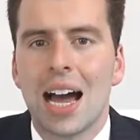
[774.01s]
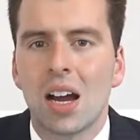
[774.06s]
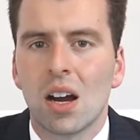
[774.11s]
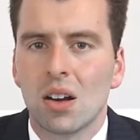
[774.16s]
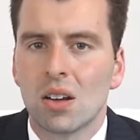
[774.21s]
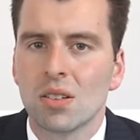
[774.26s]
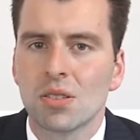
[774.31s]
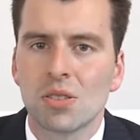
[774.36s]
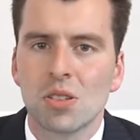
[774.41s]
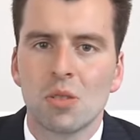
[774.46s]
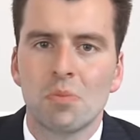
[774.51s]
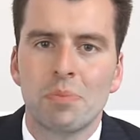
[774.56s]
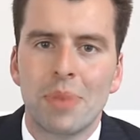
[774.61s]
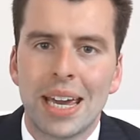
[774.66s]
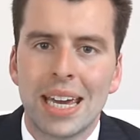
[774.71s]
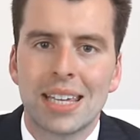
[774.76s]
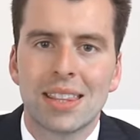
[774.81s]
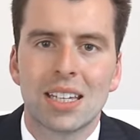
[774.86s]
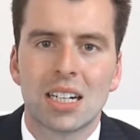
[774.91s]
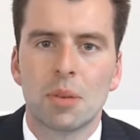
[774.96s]
I also
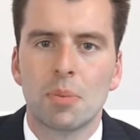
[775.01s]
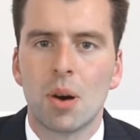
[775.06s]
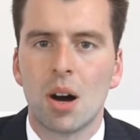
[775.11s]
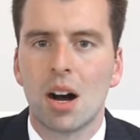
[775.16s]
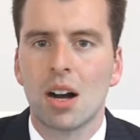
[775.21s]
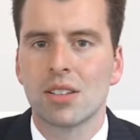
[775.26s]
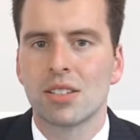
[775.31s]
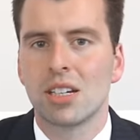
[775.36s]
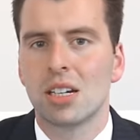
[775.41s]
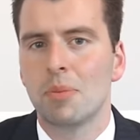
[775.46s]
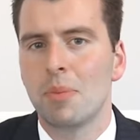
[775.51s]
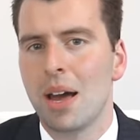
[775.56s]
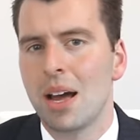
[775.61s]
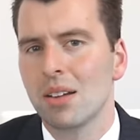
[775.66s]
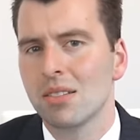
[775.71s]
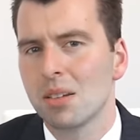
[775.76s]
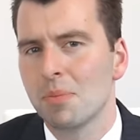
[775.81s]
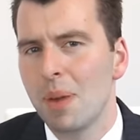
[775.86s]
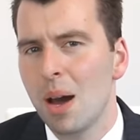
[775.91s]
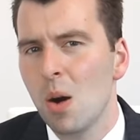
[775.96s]
make the deposit
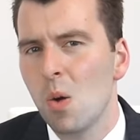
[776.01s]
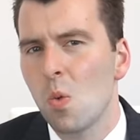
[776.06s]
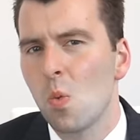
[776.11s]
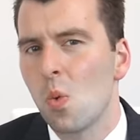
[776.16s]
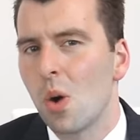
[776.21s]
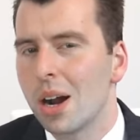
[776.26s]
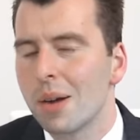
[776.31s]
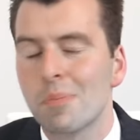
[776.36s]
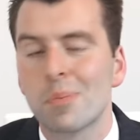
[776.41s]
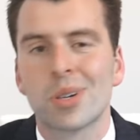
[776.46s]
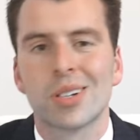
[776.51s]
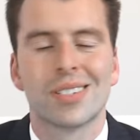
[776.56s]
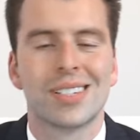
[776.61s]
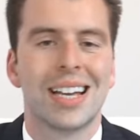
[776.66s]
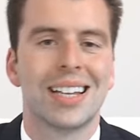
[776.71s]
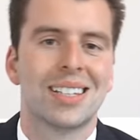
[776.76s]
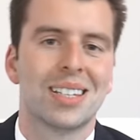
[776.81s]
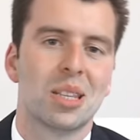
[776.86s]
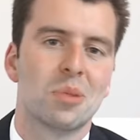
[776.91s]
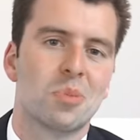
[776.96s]
amount about
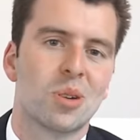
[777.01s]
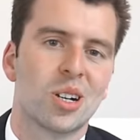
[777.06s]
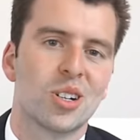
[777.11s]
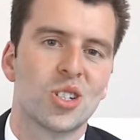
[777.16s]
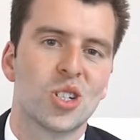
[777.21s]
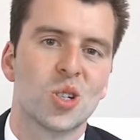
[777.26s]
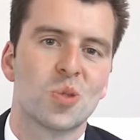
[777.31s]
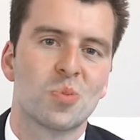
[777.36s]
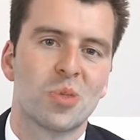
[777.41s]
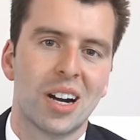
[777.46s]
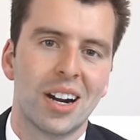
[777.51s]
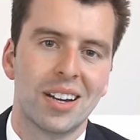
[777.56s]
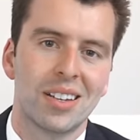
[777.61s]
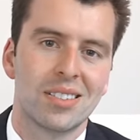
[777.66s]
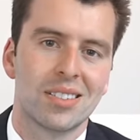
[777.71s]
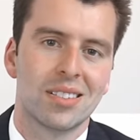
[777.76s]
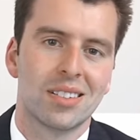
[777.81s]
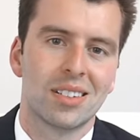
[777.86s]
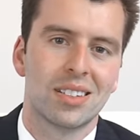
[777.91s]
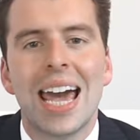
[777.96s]
1% of the purchase
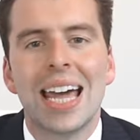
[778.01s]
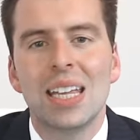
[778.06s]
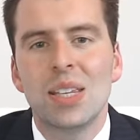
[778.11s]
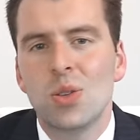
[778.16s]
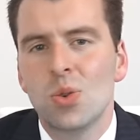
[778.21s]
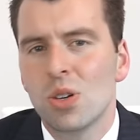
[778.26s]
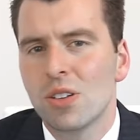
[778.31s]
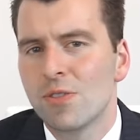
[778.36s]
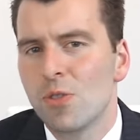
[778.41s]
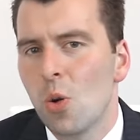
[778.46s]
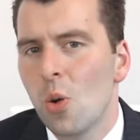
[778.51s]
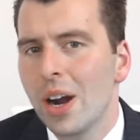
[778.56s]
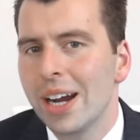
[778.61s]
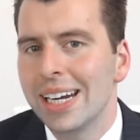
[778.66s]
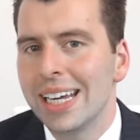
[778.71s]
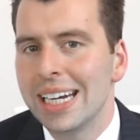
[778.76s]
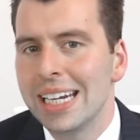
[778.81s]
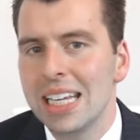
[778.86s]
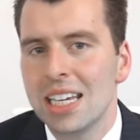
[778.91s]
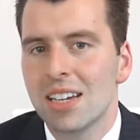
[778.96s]
price. And to
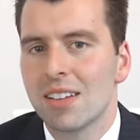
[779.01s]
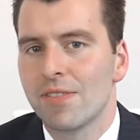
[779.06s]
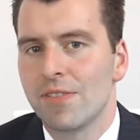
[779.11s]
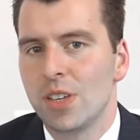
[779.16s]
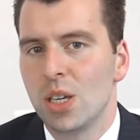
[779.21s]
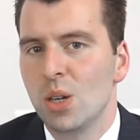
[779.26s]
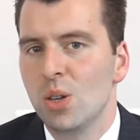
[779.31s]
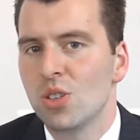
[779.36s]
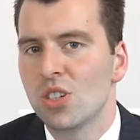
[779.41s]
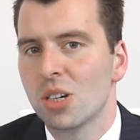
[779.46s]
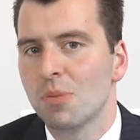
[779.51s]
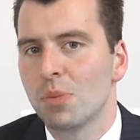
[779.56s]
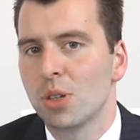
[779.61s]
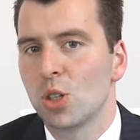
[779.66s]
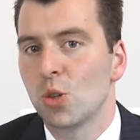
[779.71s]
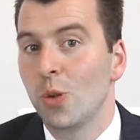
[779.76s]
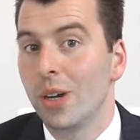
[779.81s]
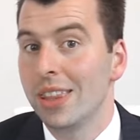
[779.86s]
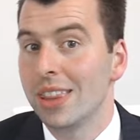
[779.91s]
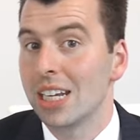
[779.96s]
avoid any confusion
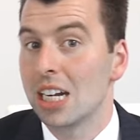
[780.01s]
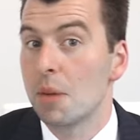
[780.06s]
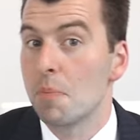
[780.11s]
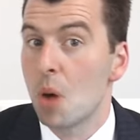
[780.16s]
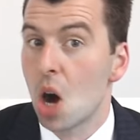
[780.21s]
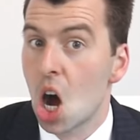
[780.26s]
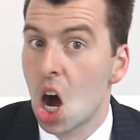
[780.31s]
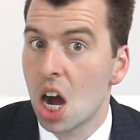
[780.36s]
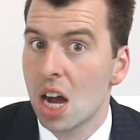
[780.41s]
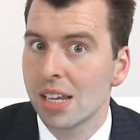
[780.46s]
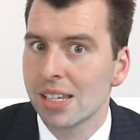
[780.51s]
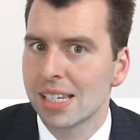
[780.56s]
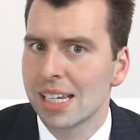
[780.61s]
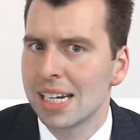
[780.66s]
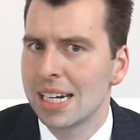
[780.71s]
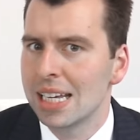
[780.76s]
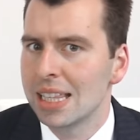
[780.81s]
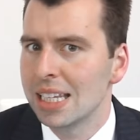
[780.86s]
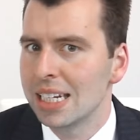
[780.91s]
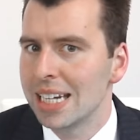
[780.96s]
between the
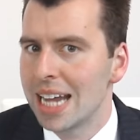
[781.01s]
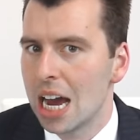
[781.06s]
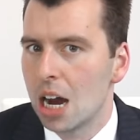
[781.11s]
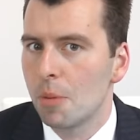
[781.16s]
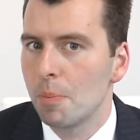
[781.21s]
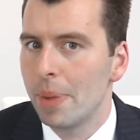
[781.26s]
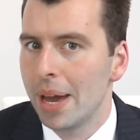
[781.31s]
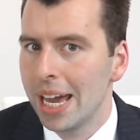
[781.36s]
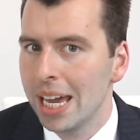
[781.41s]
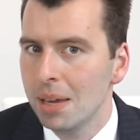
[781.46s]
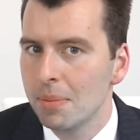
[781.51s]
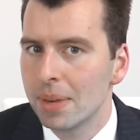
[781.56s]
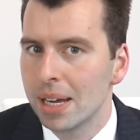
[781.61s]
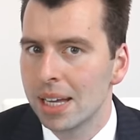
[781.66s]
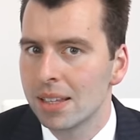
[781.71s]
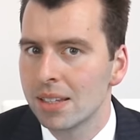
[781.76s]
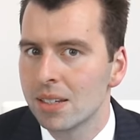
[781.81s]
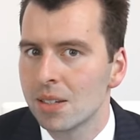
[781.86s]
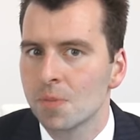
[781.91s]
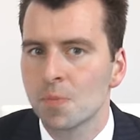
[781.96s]
deposit and the down
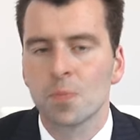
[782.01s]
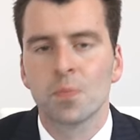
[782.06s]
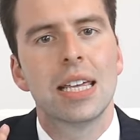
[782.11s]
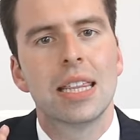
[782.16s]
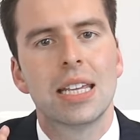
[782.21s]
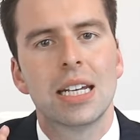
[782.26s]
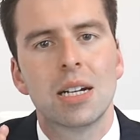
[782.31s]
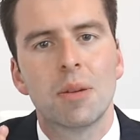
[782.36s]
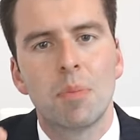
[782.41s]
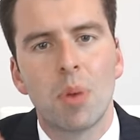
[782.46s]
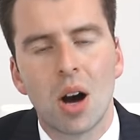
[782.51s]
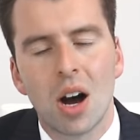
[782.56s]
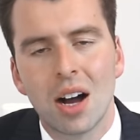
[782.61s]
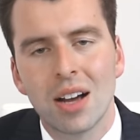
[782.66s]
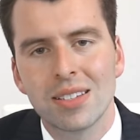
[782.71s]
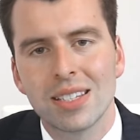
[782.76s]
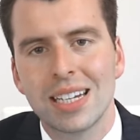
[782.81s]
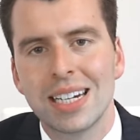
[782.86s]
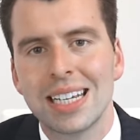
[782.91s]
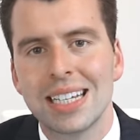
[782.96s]
payment, the
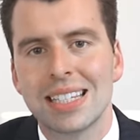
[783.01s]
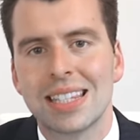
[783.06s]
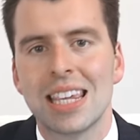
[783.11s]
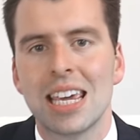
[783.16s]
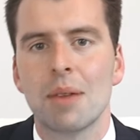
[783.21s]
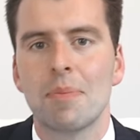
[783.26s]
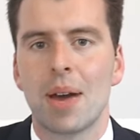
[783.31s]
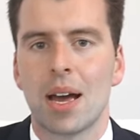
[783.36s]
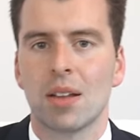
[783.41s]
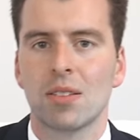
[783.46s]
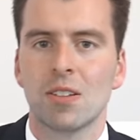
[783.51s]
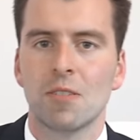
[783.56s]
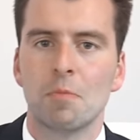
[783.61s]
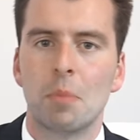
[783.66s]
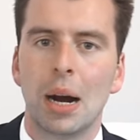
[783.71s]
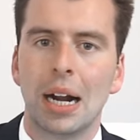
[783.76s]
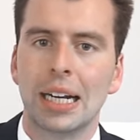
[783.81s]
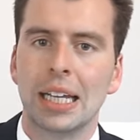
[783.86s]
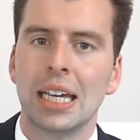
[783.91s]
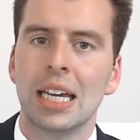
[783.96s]
deposit is the amount of
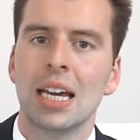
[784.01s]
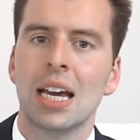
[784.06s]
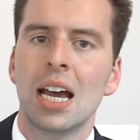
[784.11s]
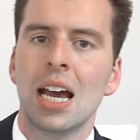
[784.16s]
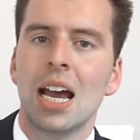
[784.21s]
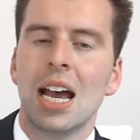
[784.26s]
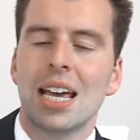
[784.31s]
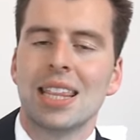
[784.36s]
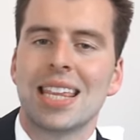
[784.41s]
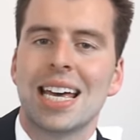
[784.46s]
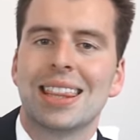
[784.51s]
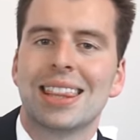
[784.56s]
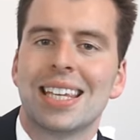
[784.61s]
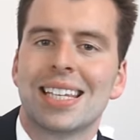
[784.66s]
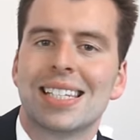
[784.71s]
money that